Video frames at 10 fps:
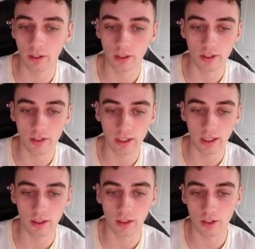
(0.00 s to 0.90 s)
You can
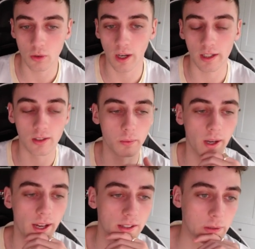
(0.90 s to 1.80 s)
see the trend
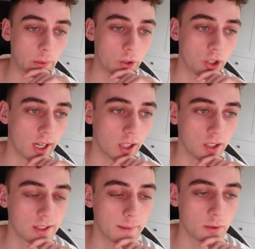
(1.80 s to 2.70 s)
where small
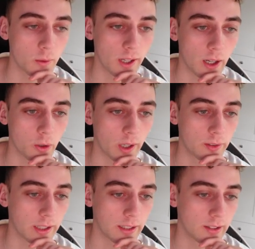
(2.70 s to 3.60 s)
channels seem to work out quite
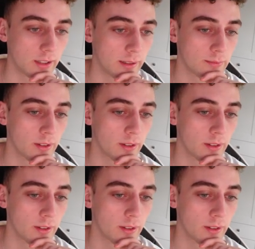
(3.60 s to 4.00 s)
regularly.